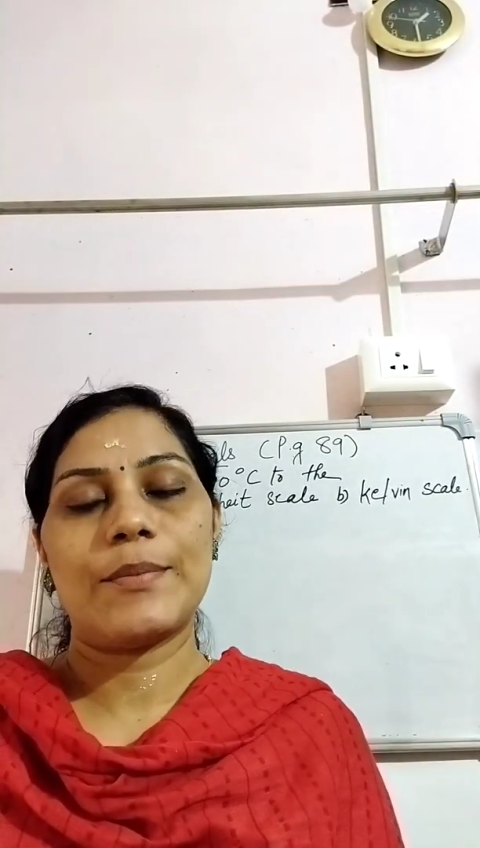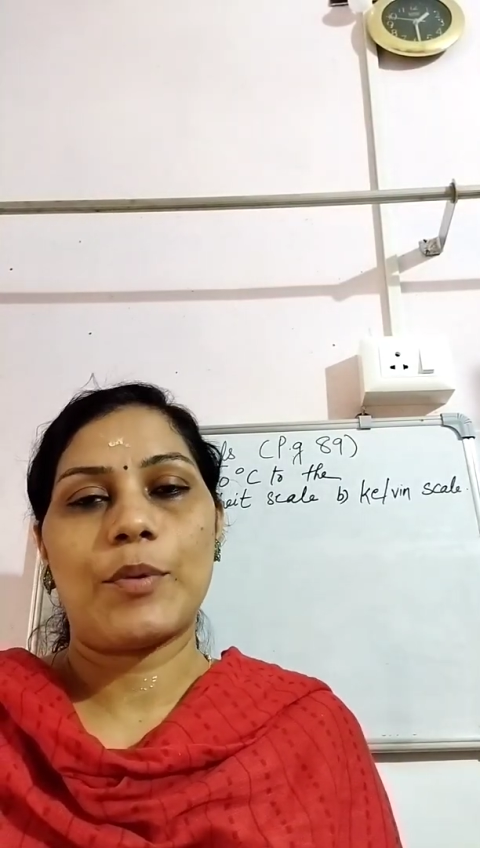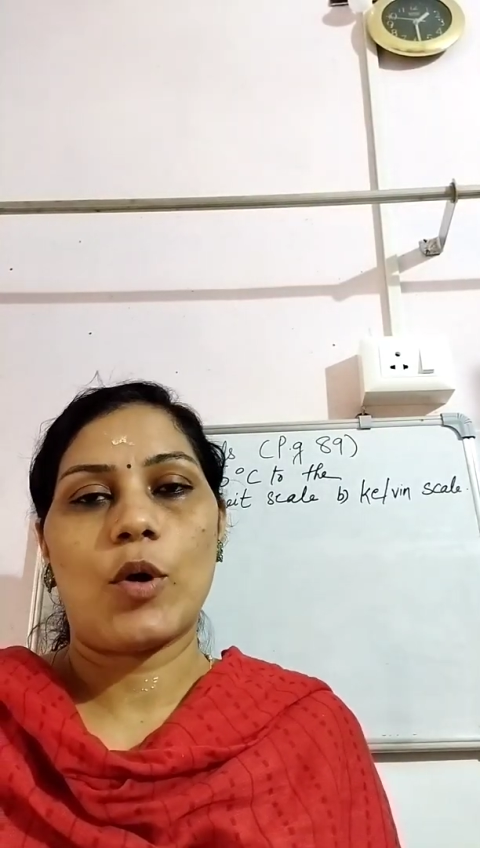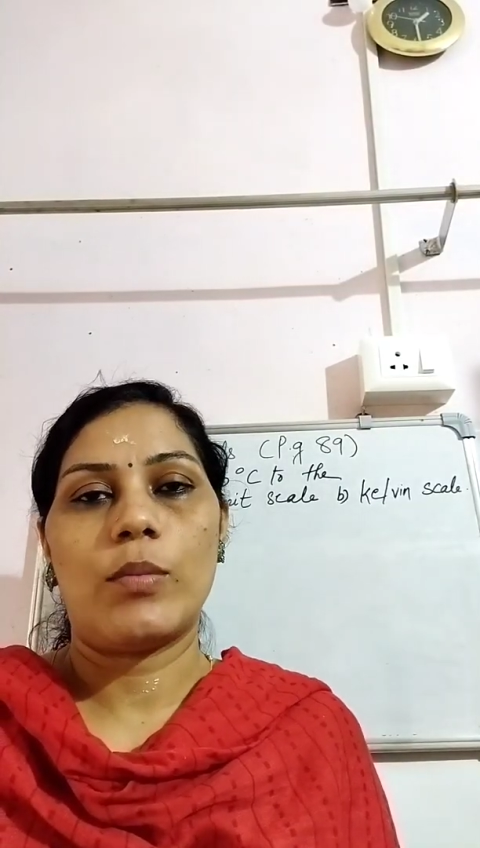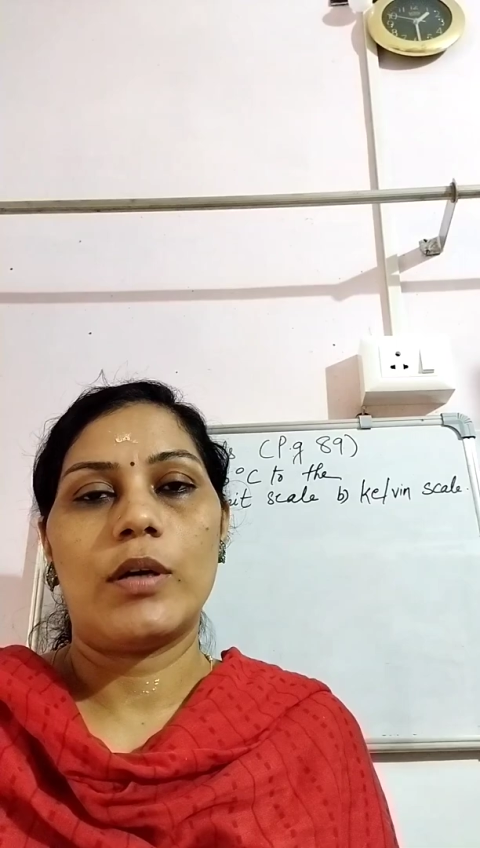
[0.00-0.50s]

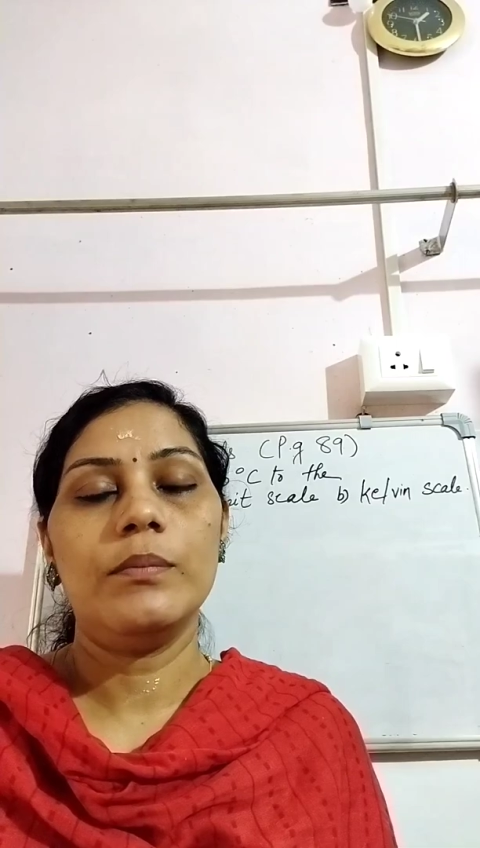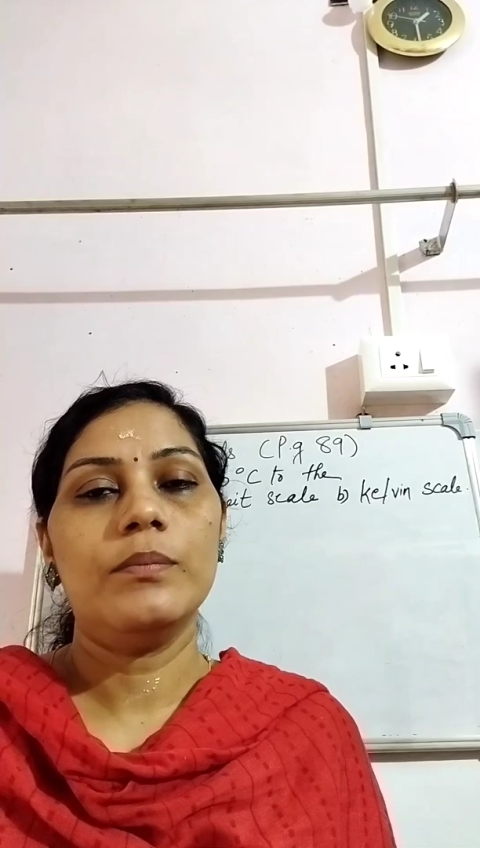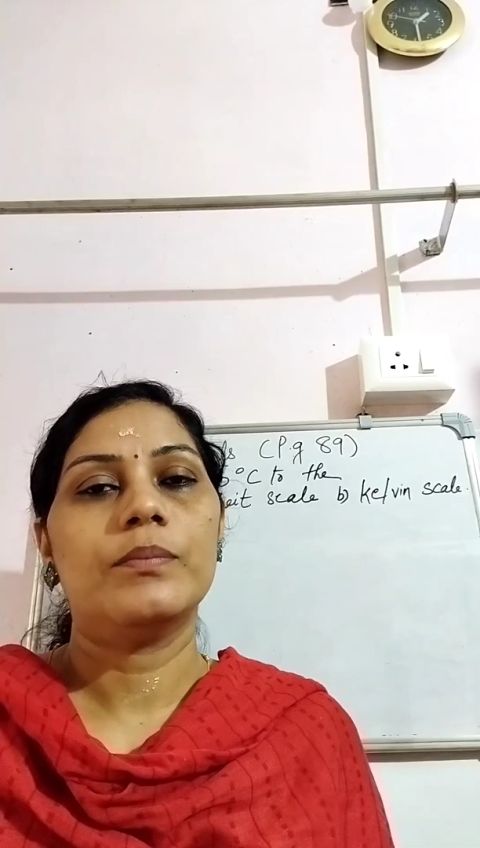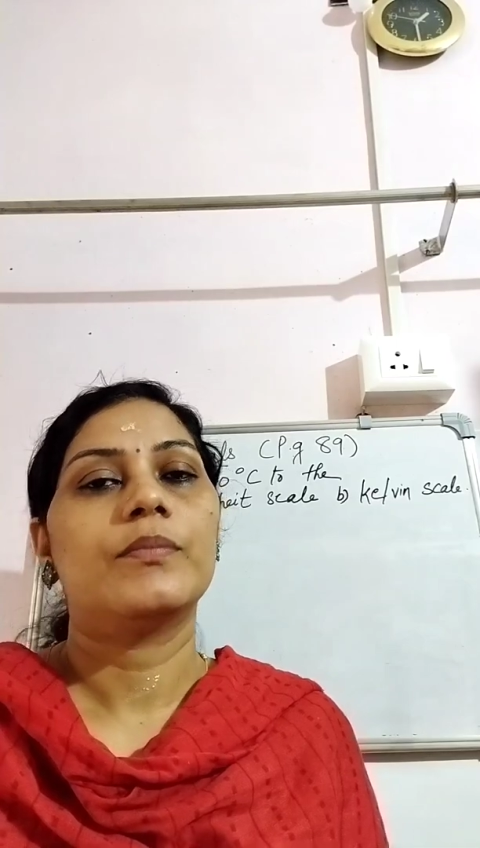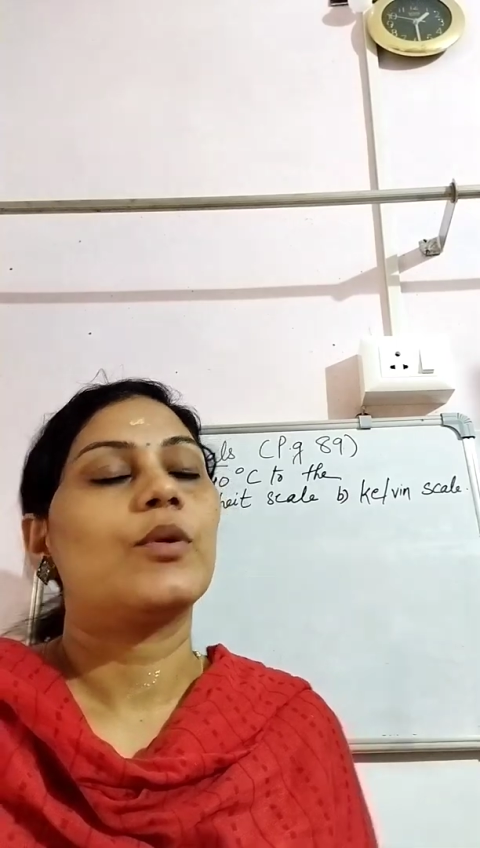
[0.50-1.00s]
problem.
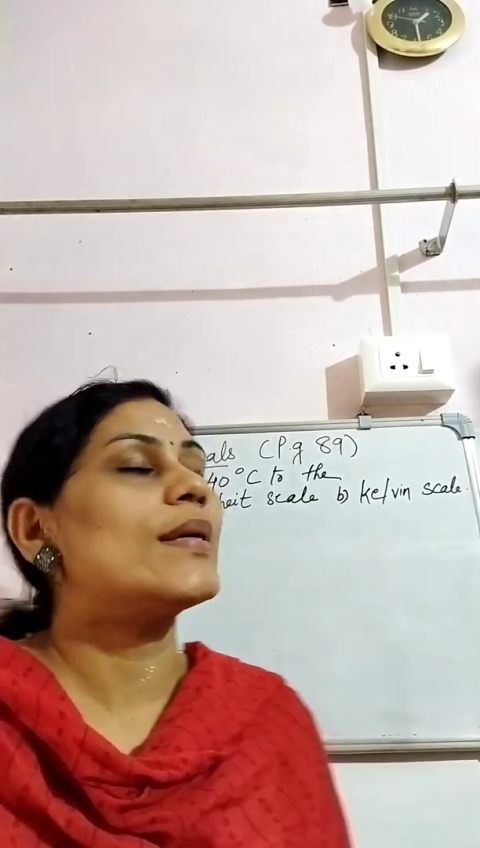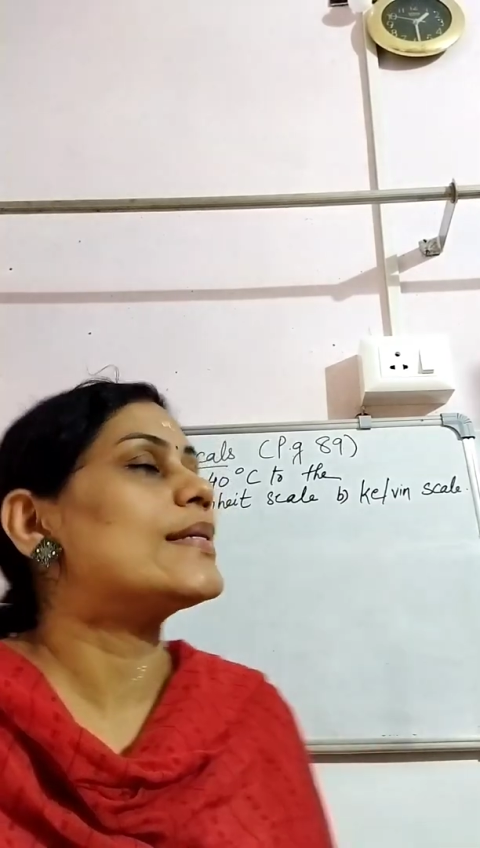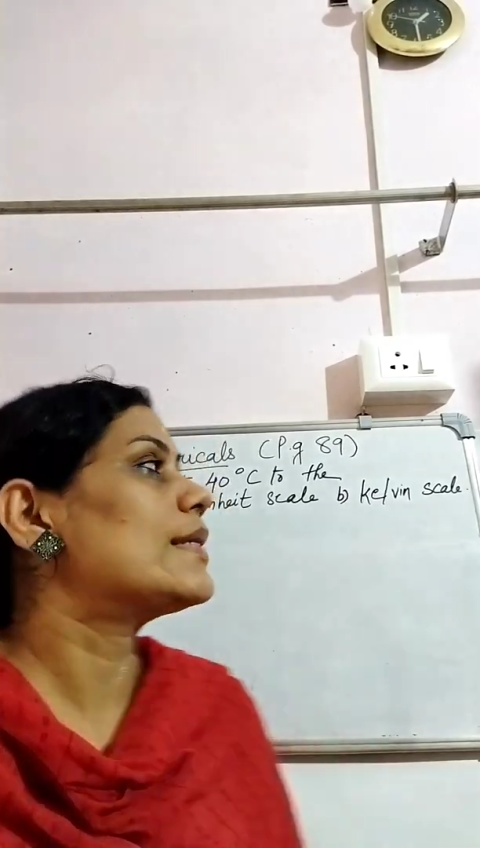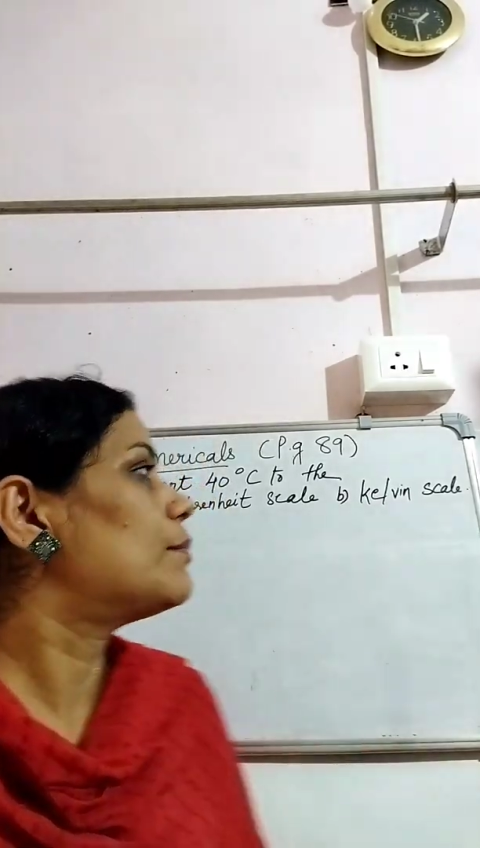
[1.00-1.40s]
Question